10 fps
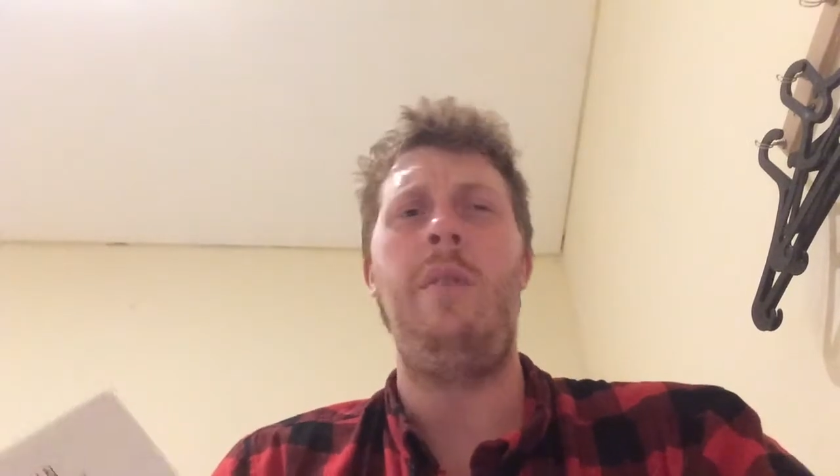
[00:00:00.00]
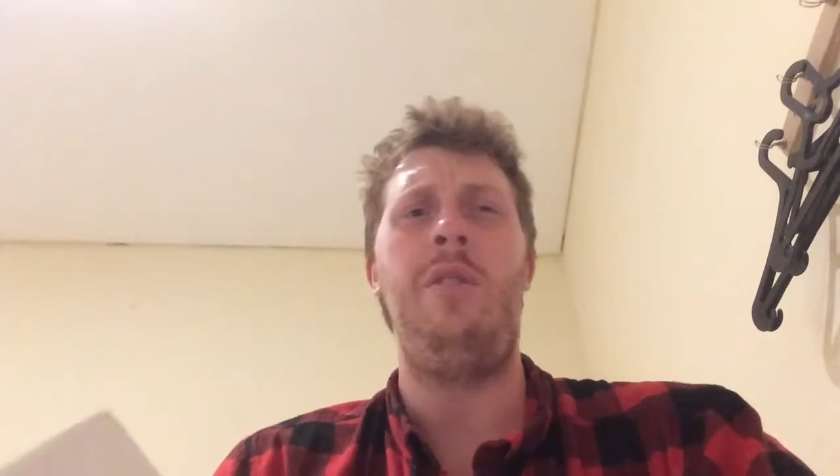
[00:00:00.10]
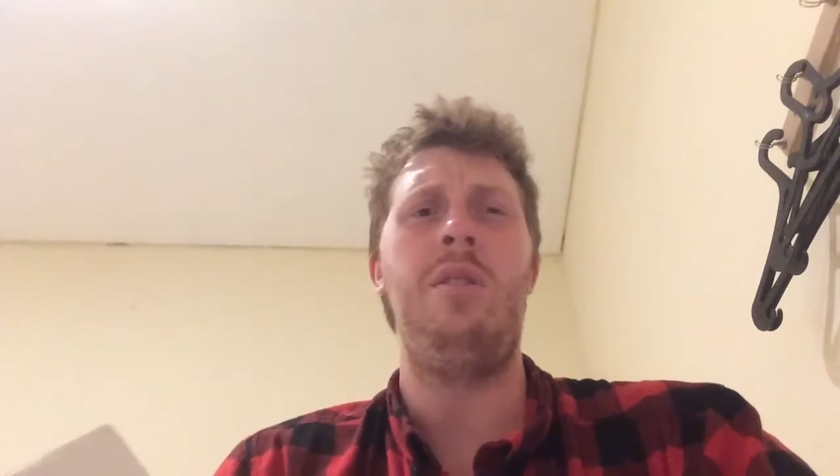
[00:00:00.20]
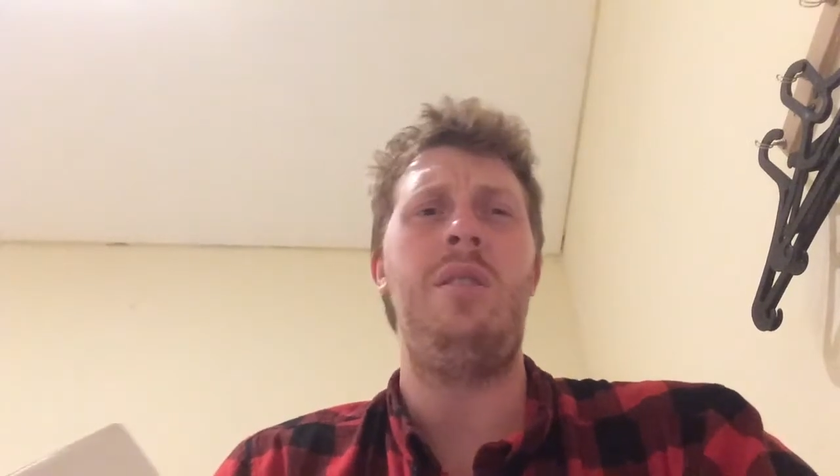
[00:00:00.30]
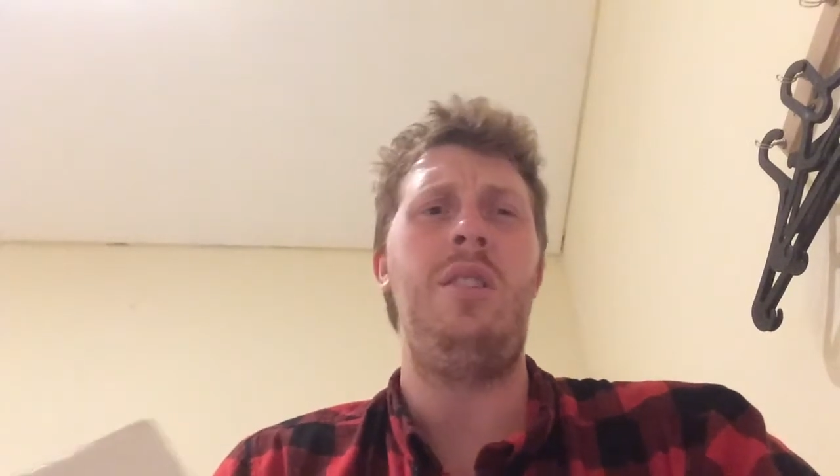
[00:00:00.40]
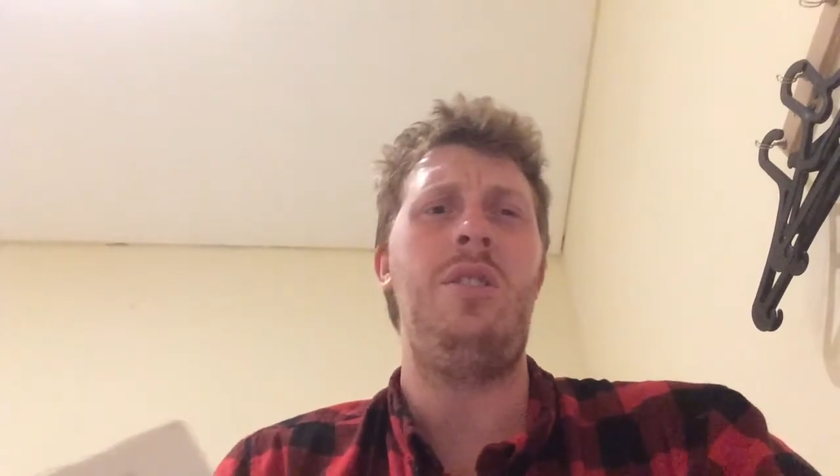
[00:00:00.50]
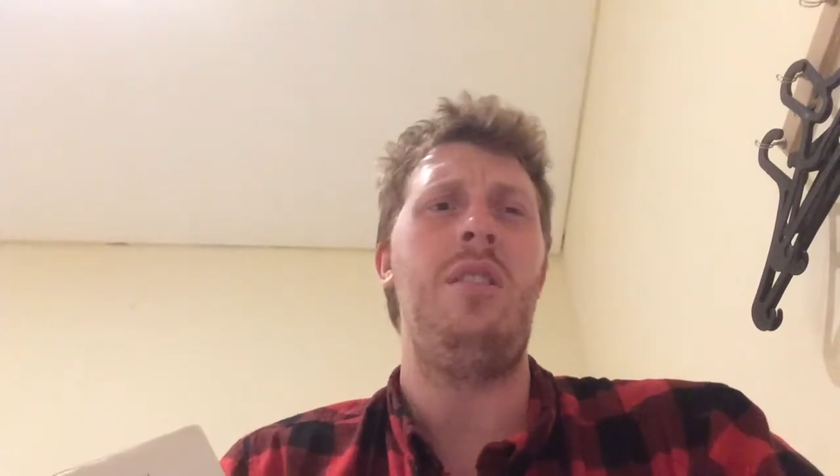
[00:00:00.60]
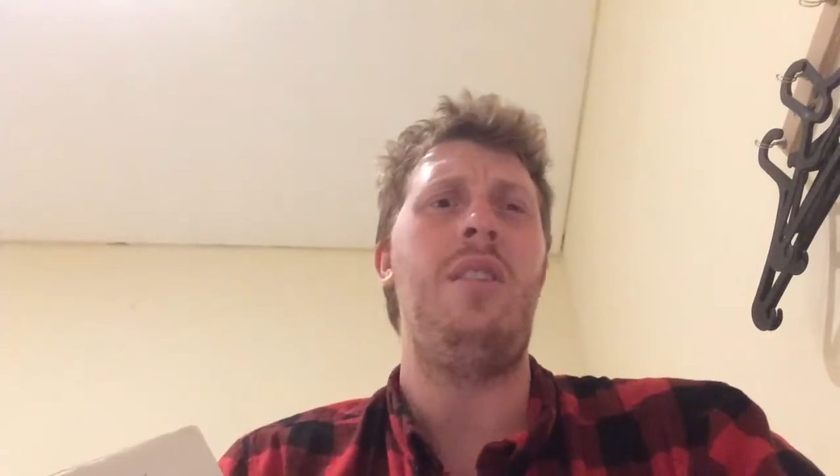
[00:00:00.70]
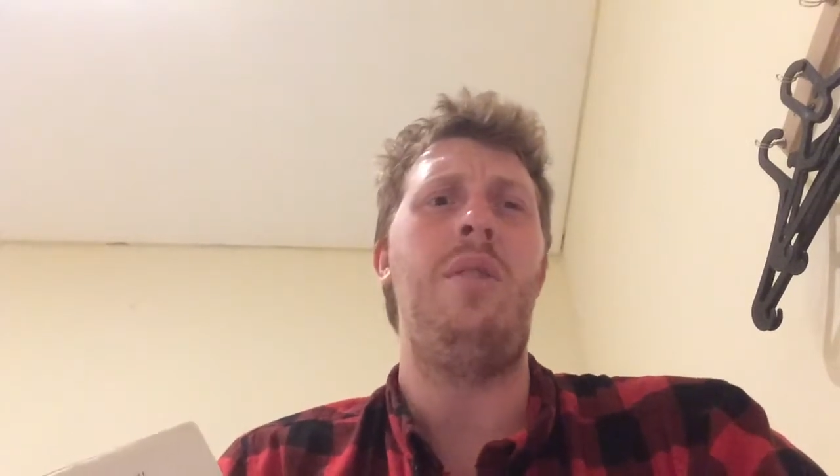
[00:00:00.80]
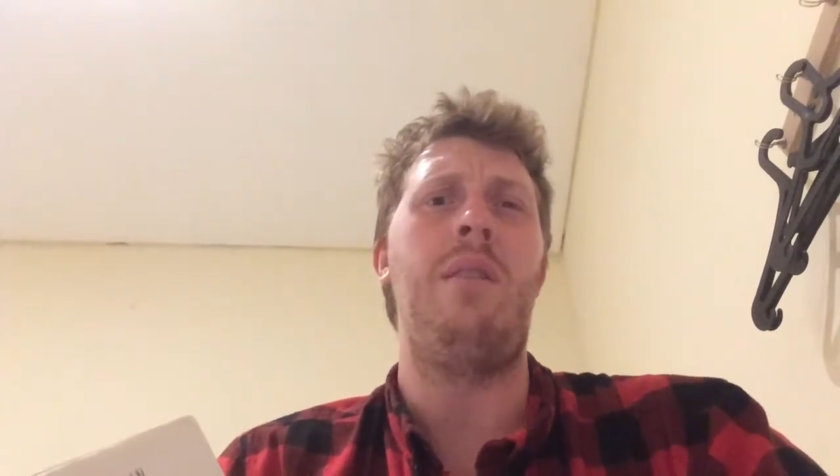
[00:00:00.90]
if you're
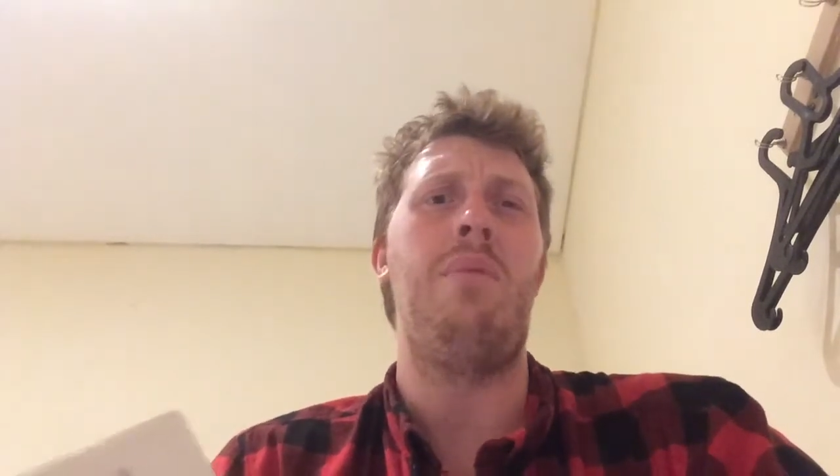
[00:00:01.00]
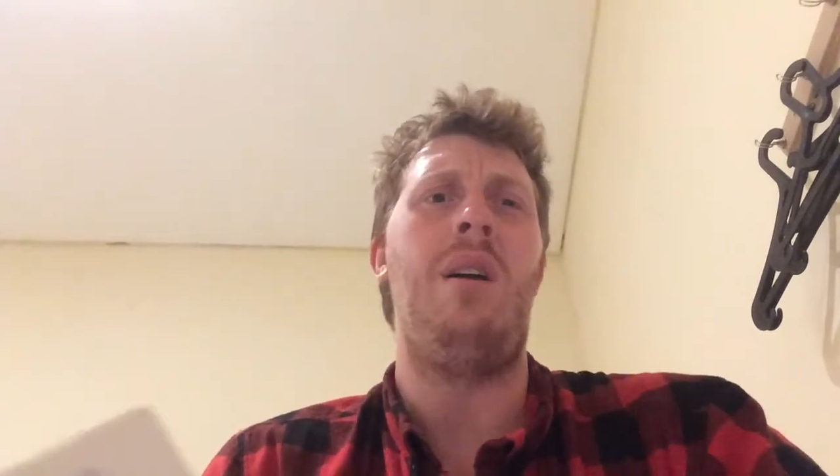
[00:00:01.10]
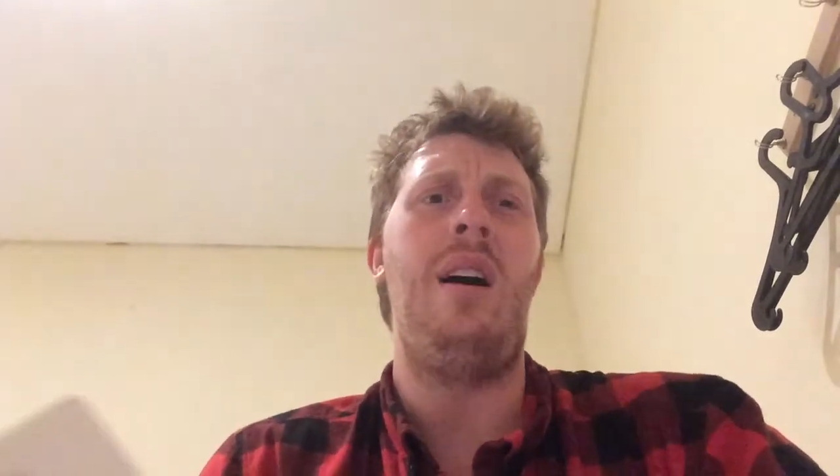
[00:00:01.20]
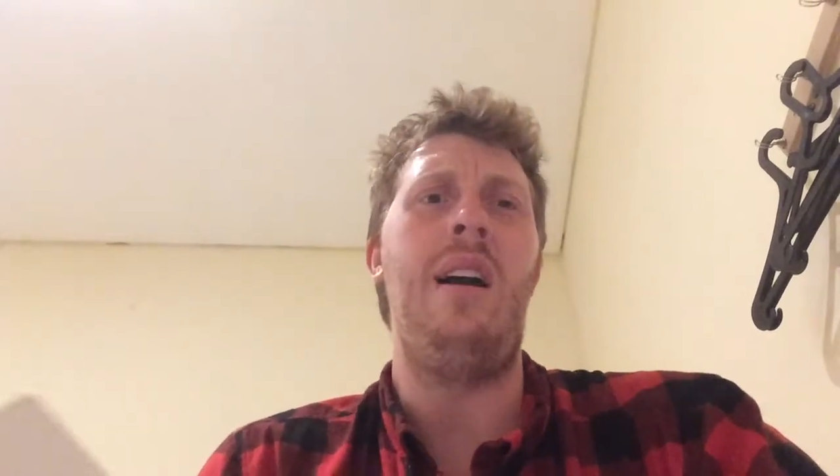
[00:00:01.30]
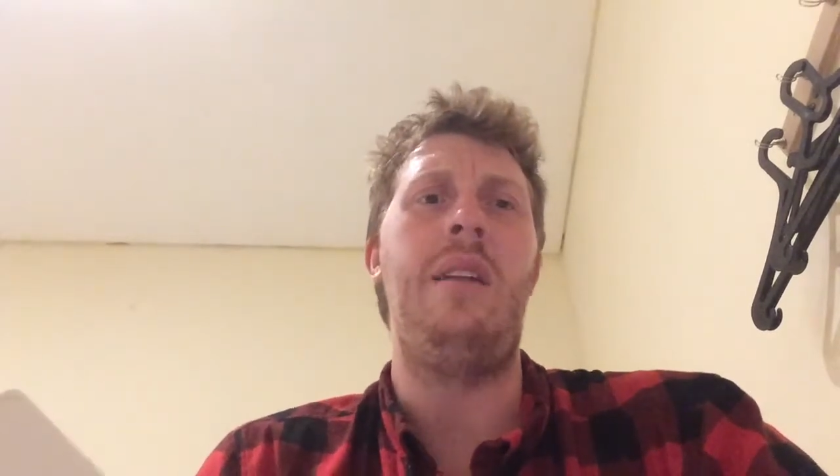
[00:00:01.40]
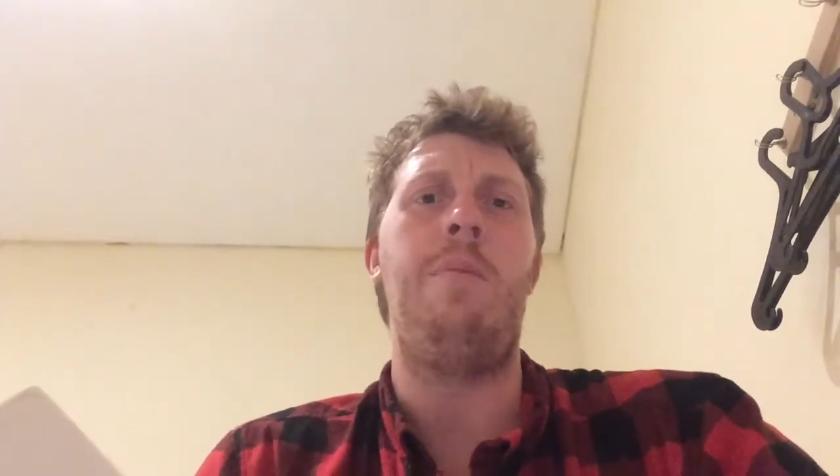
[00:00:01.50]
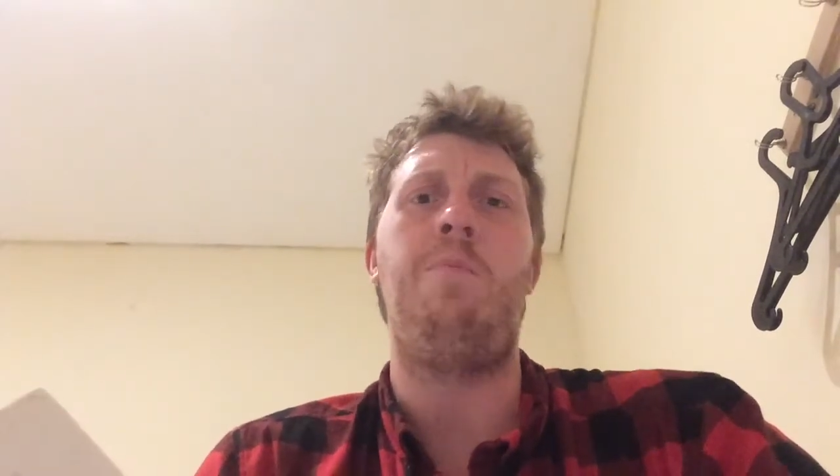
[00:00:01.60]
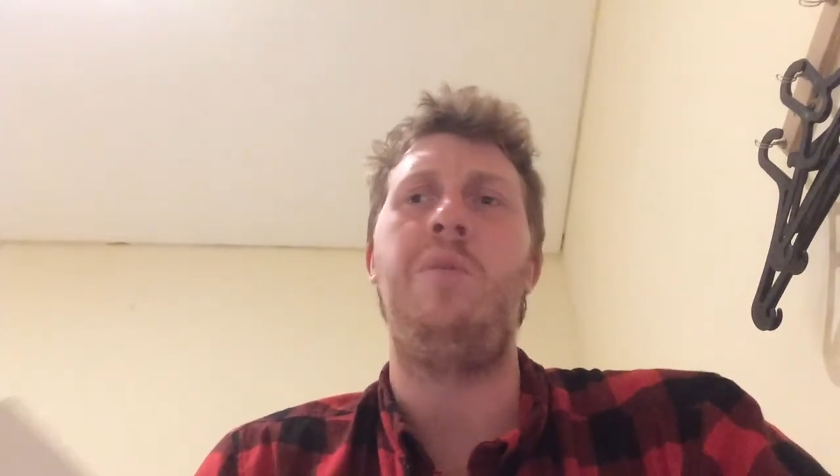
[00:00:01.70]
essentially going blind,